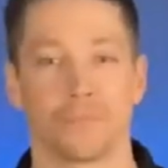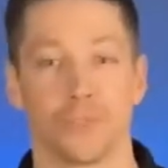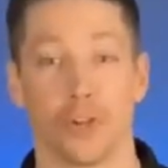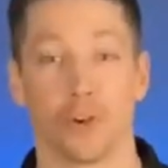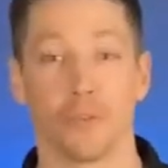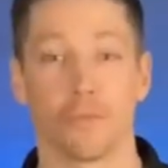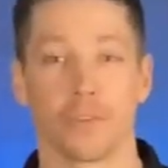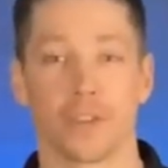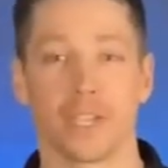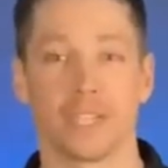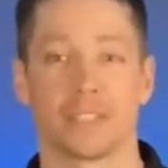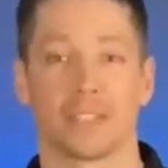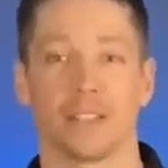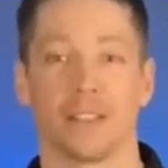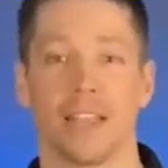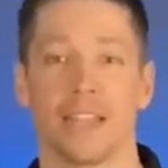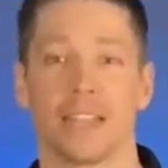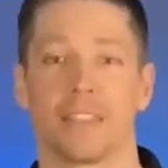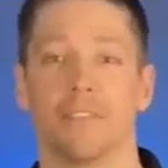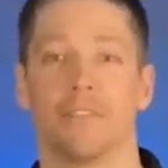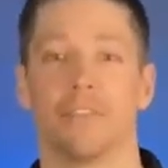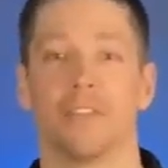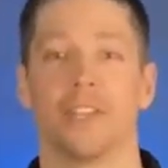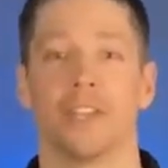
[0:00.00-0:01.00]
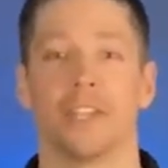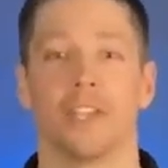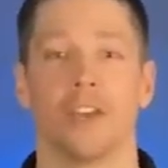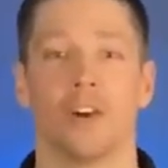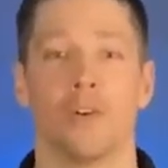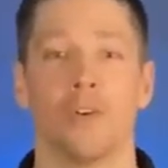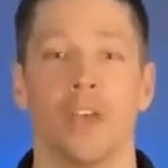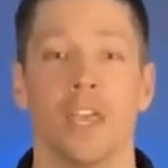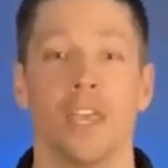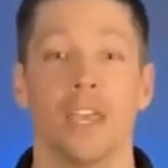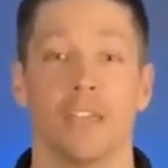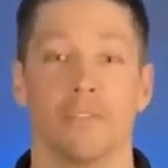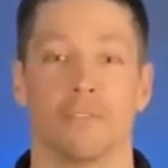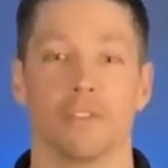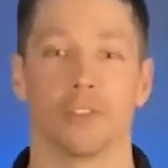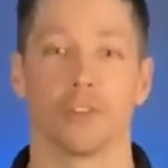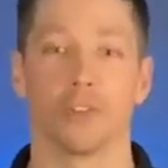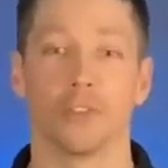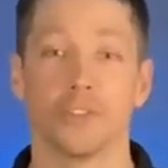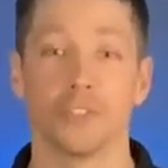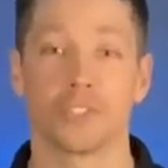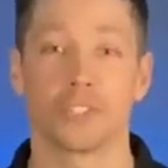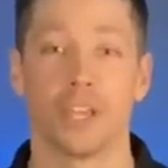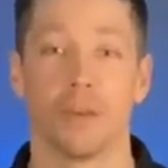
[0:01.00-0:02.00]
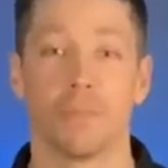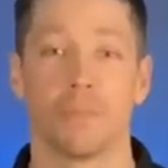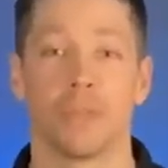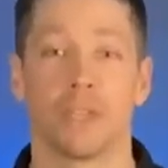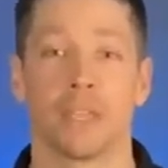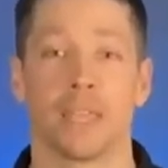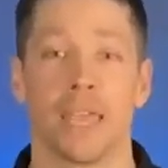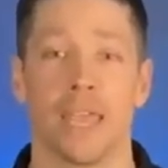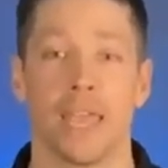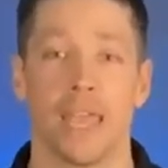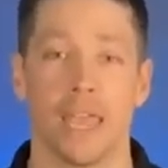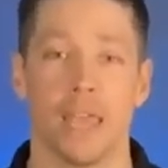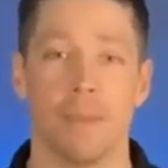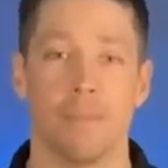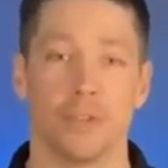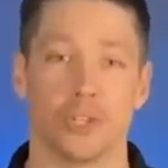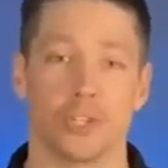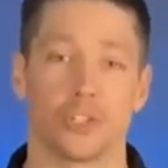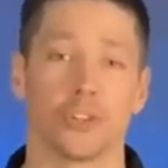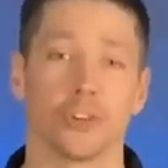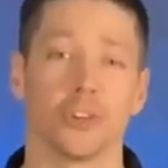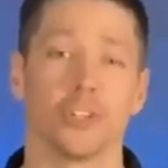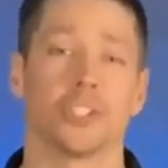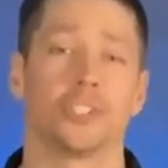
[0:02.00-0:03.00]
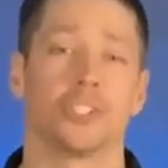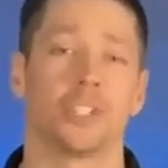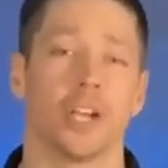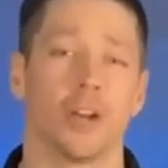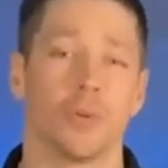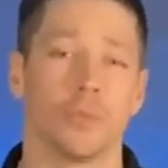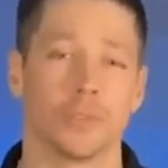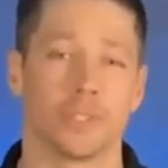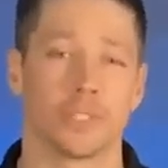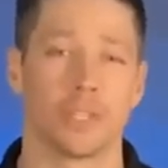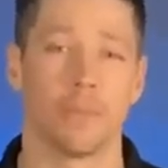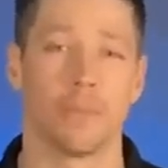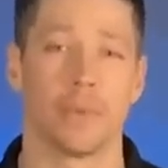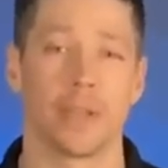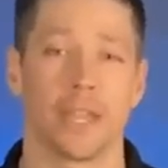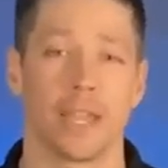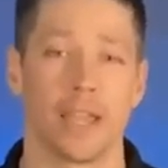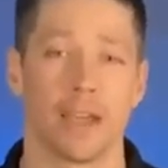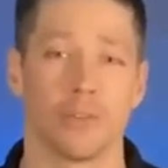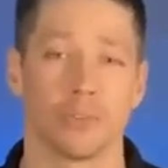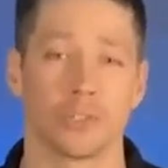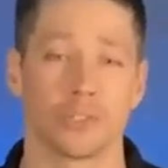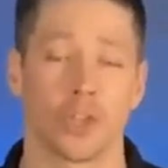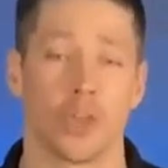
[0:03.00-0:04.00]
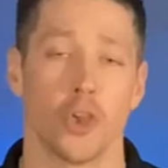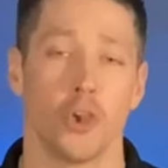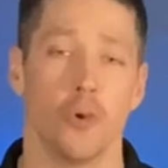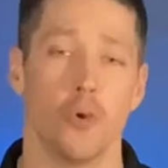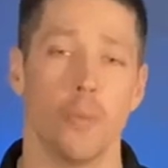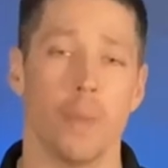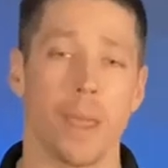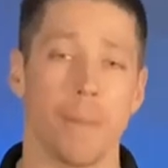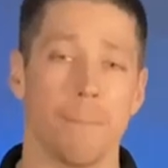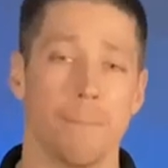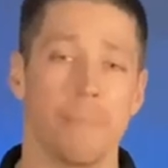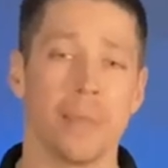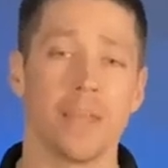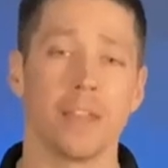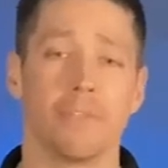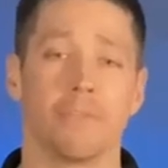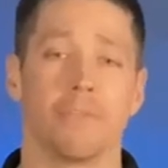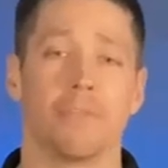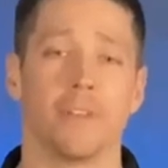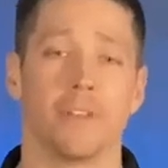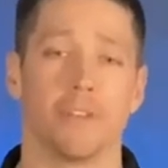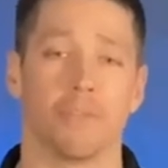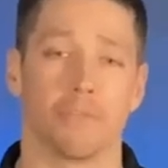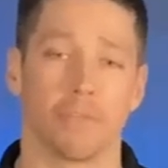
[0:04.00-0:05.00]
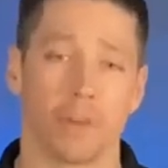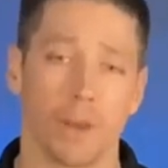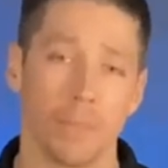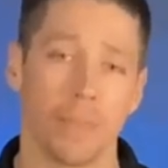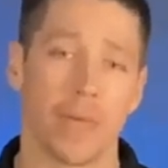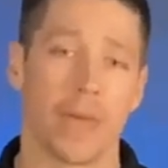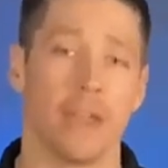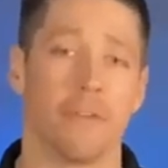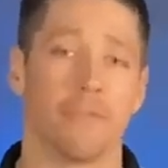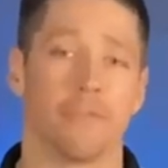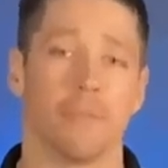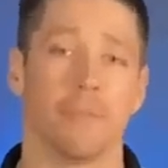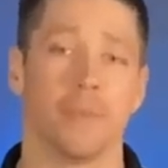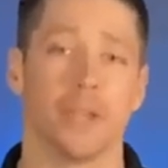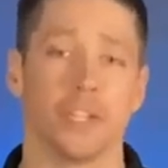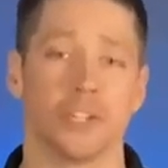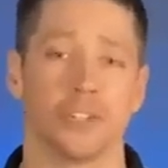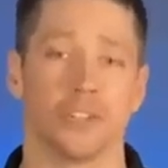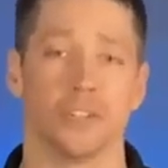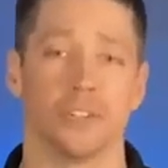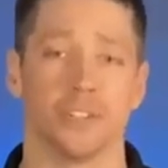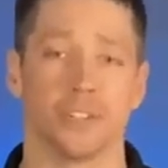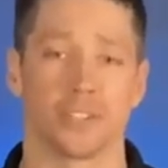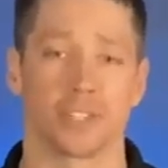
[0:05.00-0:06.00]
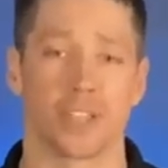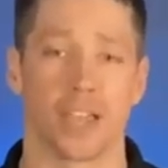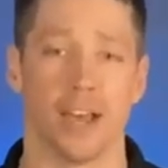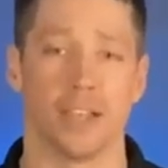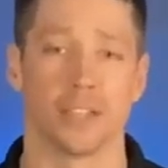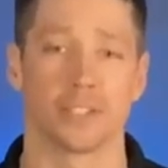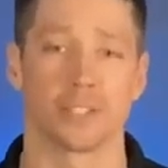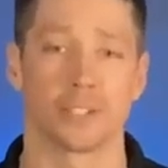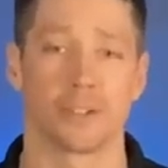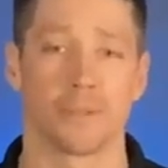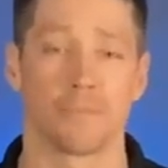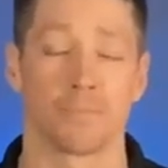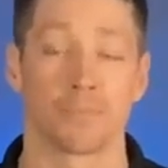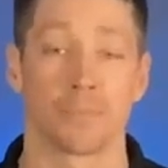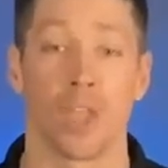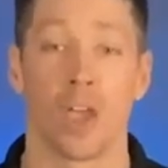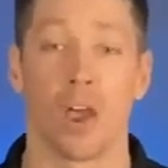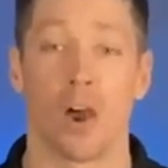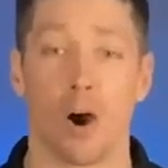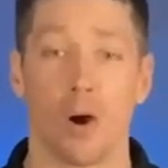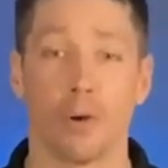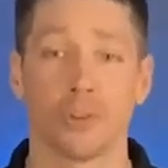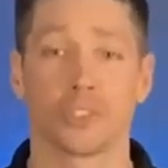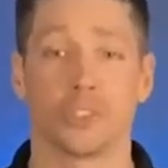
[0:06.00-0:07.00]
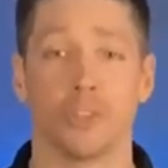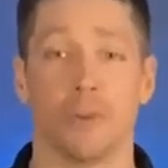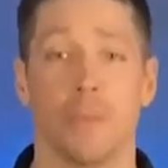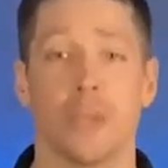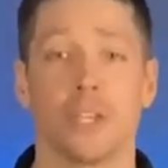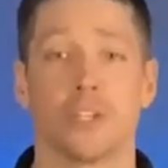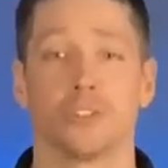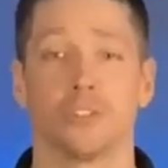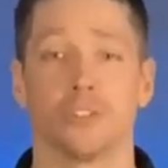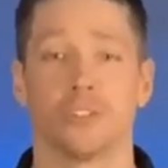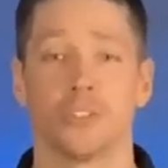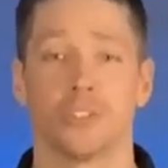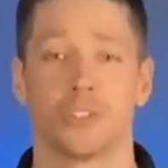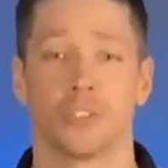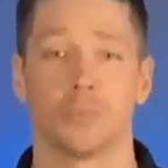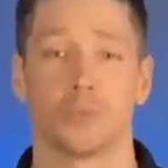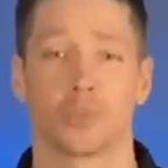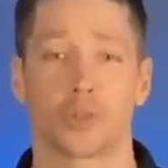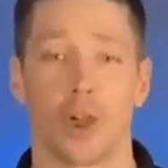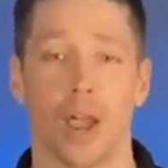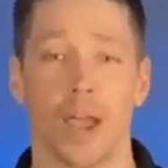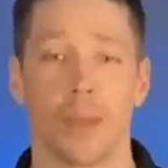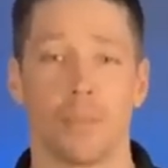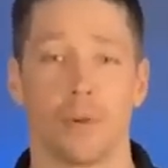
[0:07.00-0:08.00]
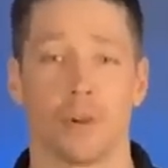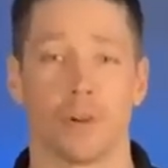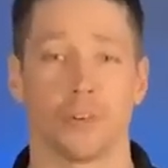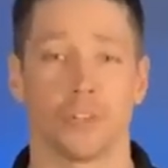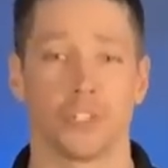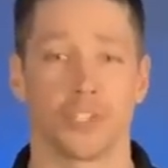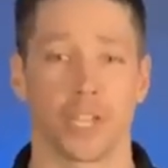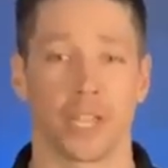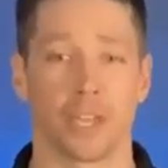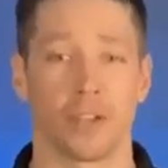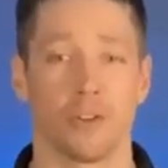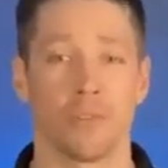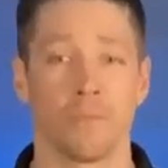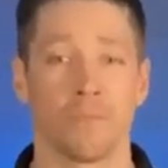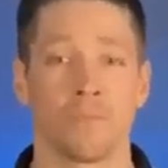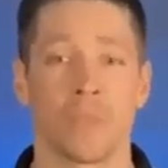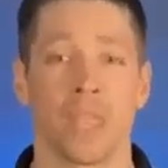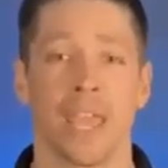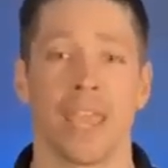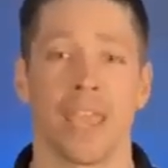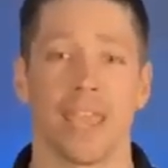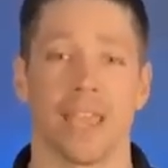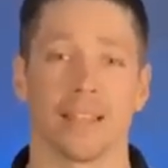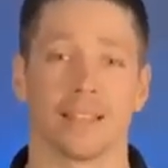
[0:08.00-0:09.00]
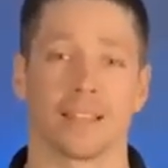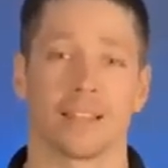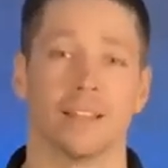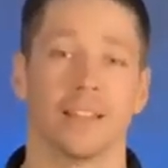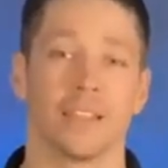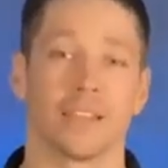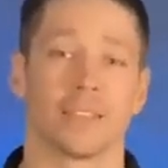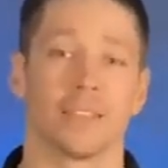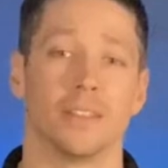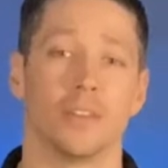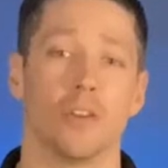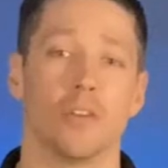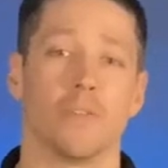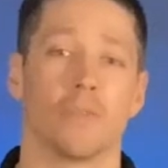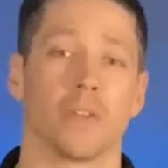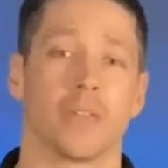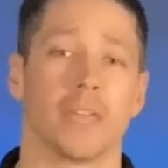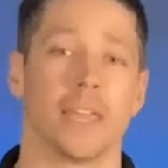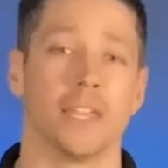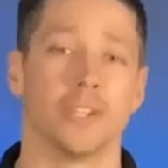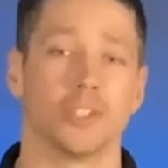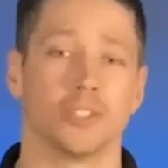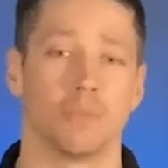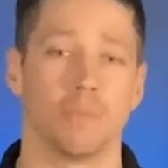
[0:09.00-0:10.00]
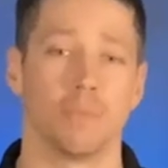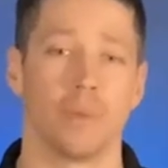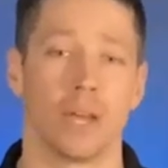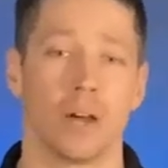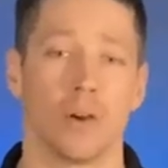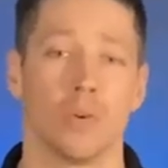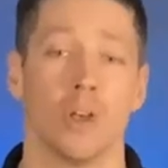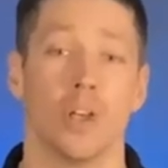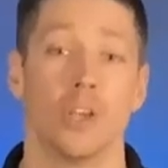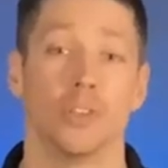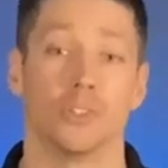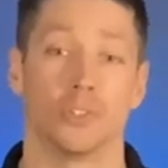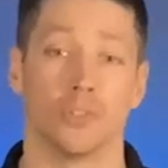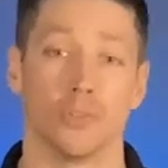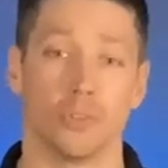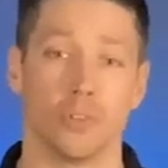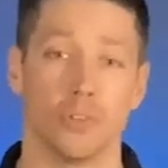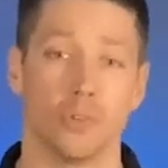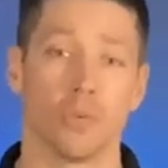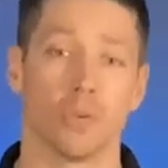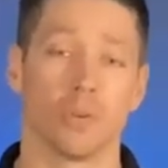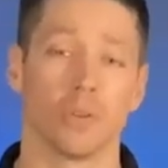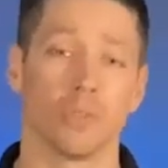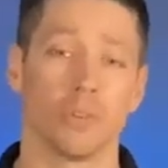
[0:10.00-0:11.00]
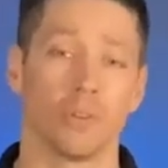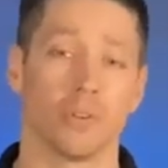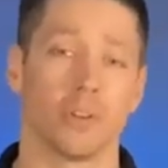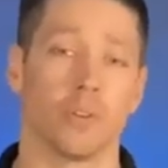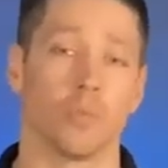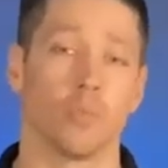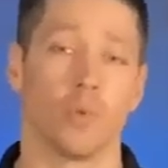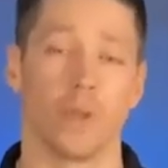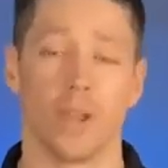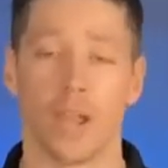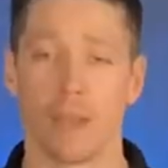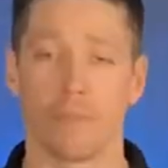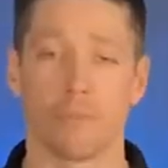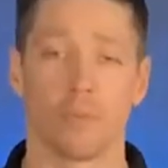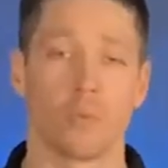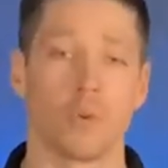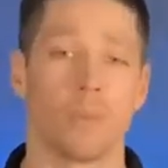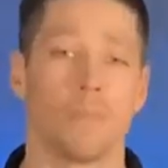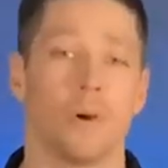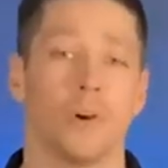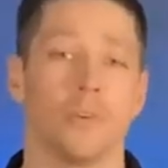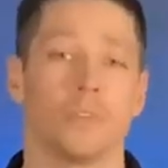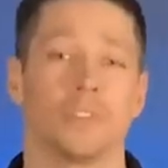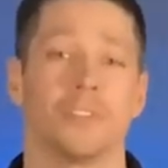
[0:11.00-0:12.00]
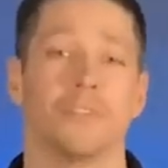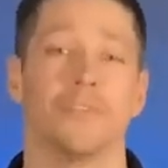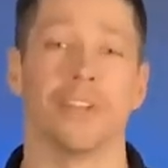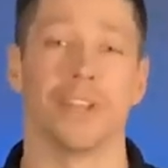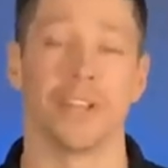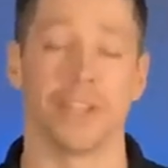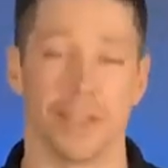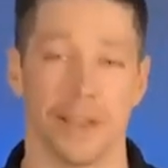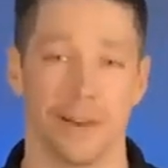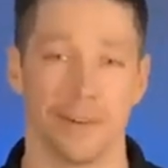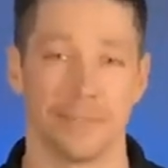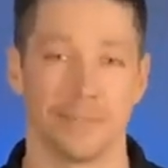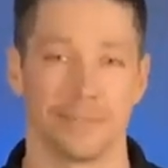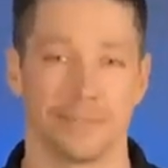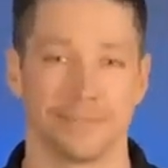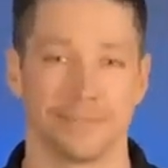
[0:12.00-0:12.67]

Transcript: Don't forget to like the video if you learned something, and be sure to share it with somebody else who may benefit from that information discussed. Also, make sure you subscribe to our channel and click the notification bell so you are alerted whenever we post a video.